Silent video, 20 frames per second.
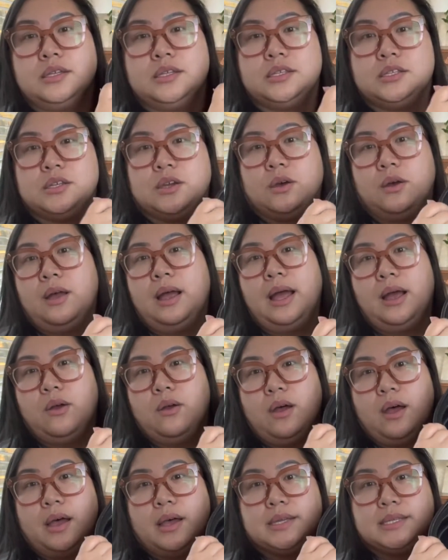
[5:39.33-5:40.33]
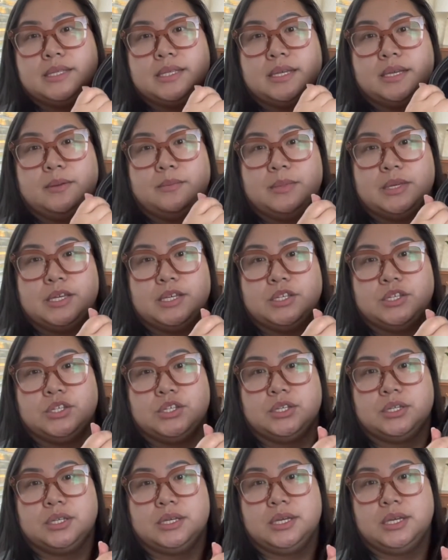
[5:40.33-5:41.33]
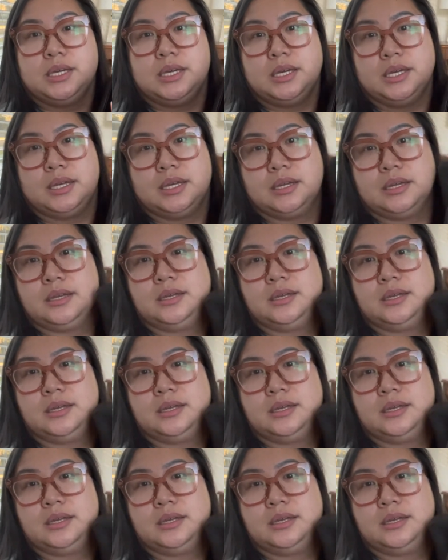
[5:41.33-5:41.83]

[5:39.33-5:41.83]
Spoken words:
So how awesome is she?